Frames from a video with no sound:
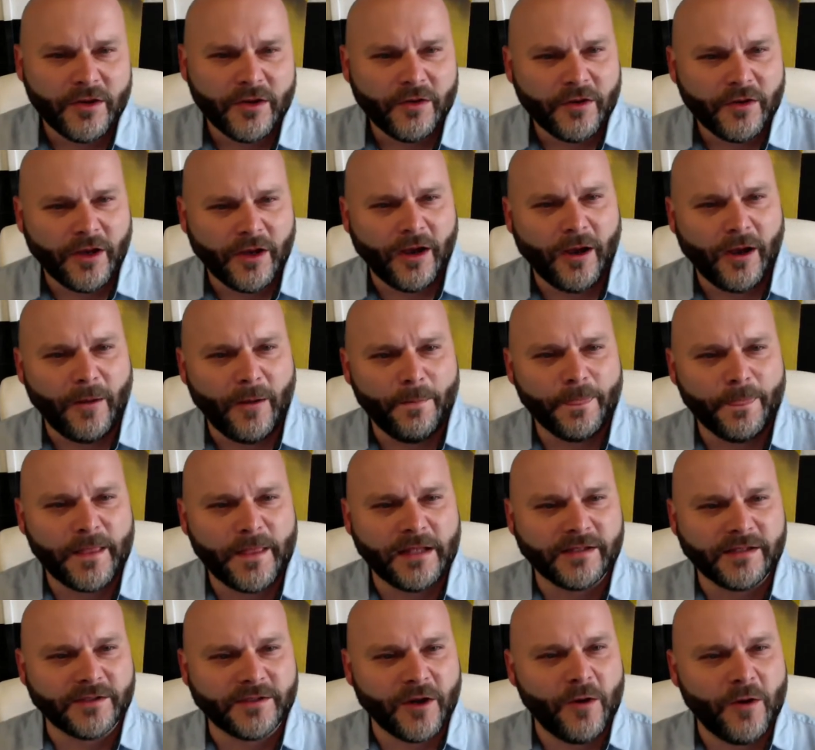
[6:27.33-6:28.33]

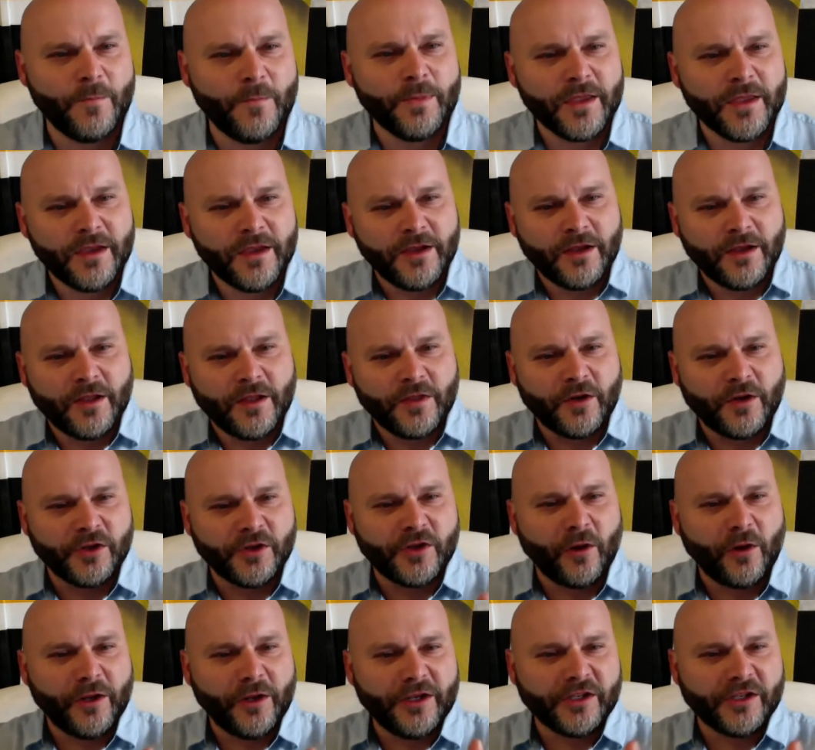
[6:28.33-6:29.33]
and so there's
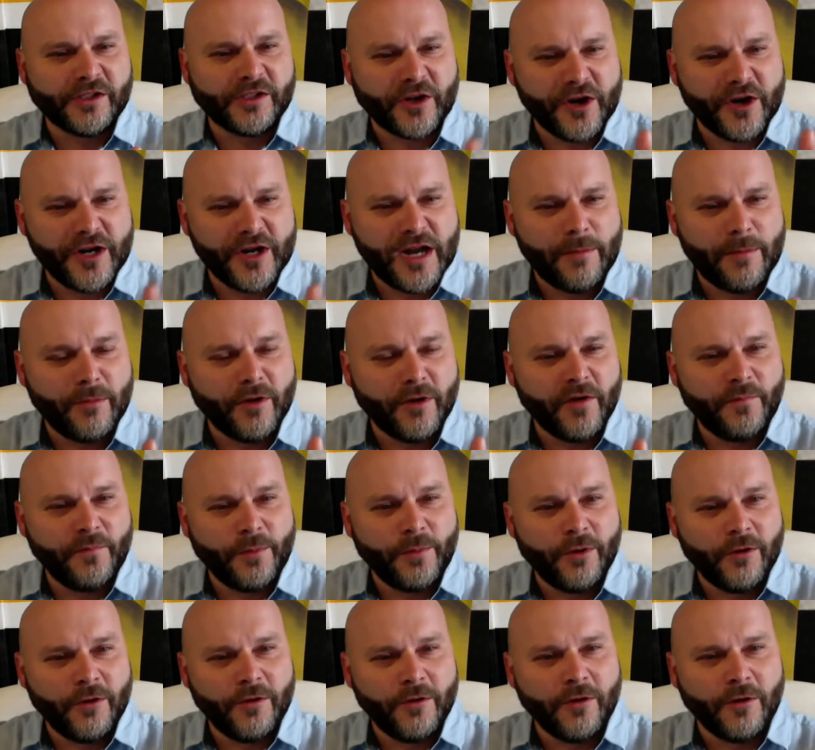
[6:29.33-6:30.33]
only a certain number of
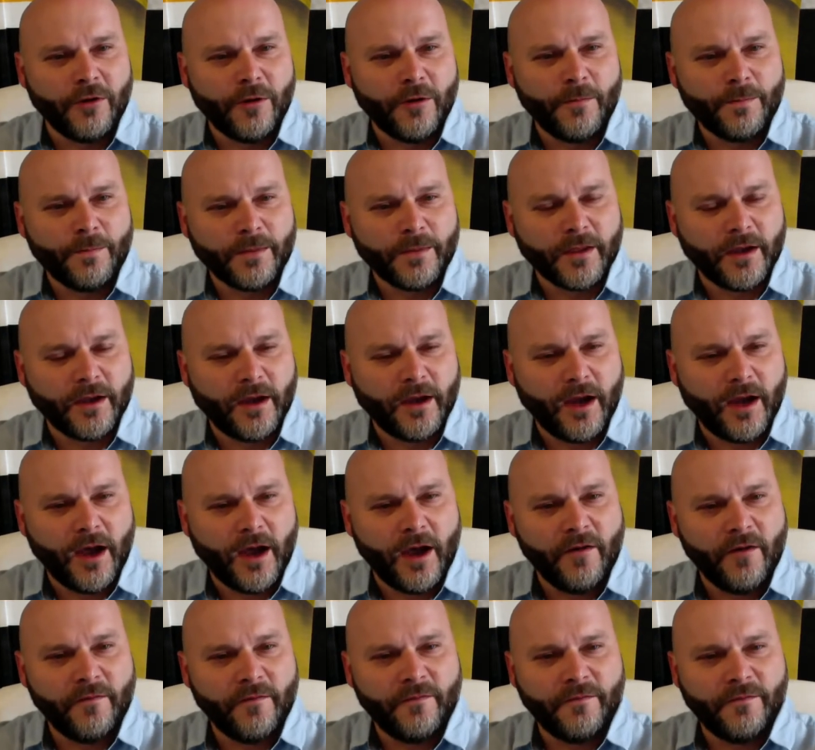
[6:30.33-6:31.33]
pool
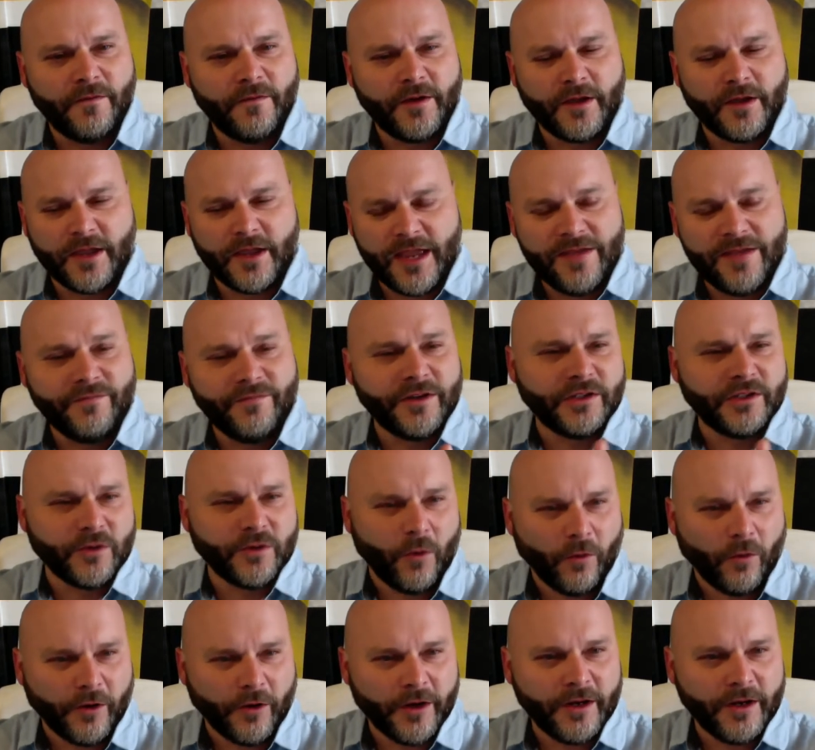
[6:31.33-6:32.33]
of
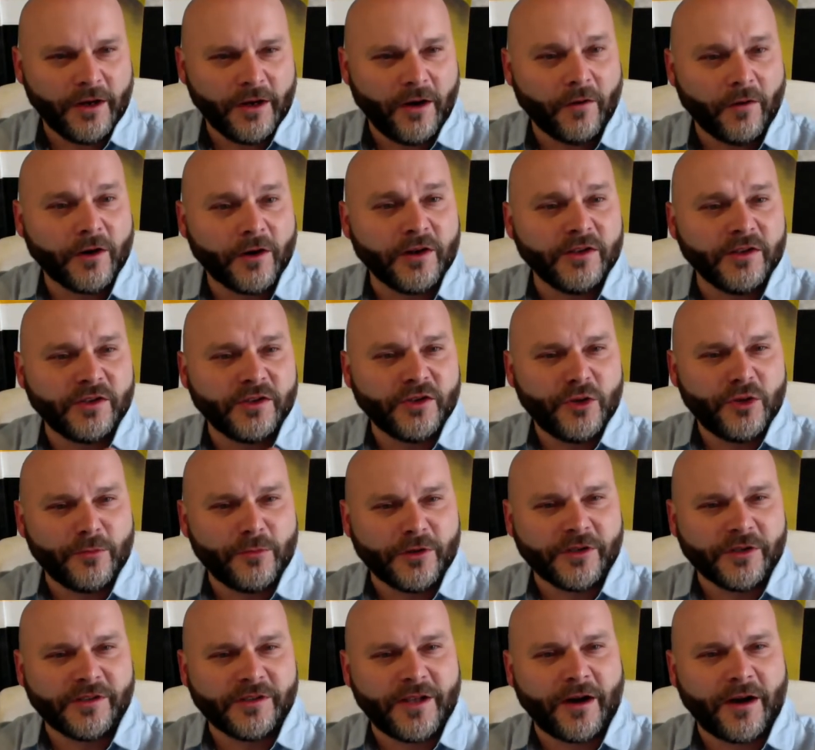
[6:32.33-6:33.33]
inventory or
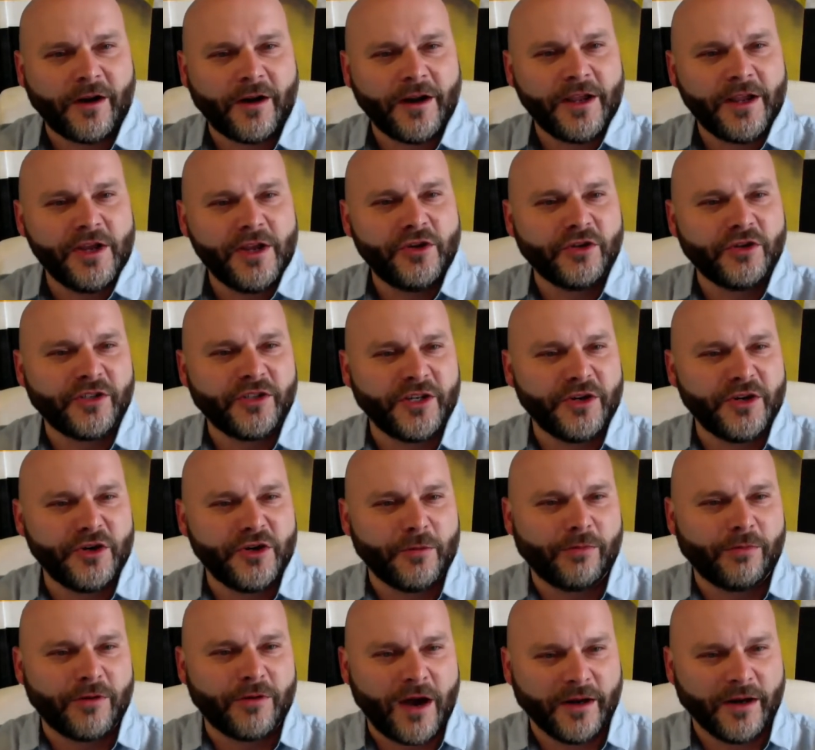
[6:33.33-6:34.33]
consumers that are interested in your
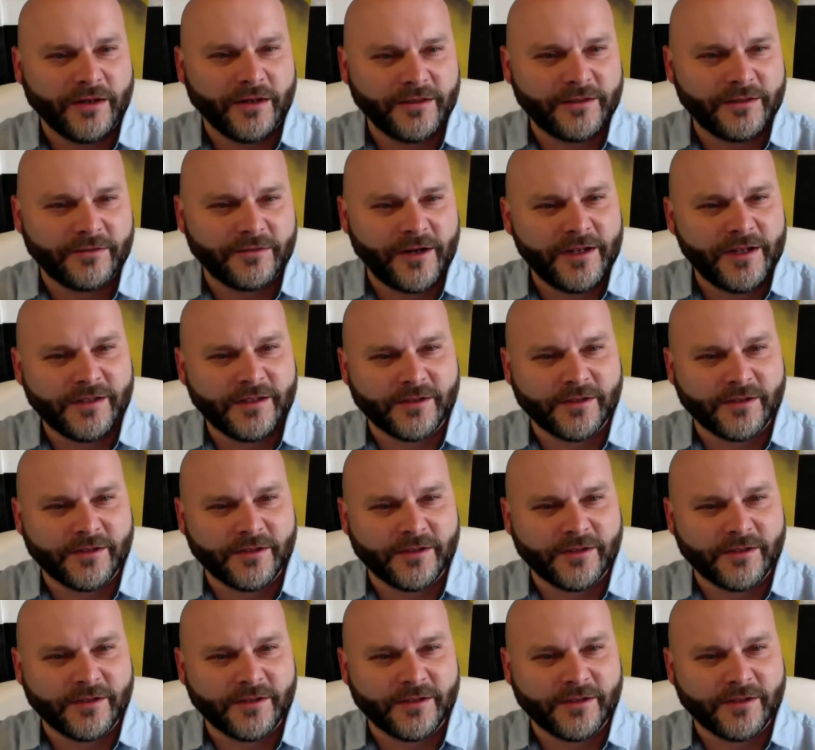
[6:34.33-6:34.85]
product, right?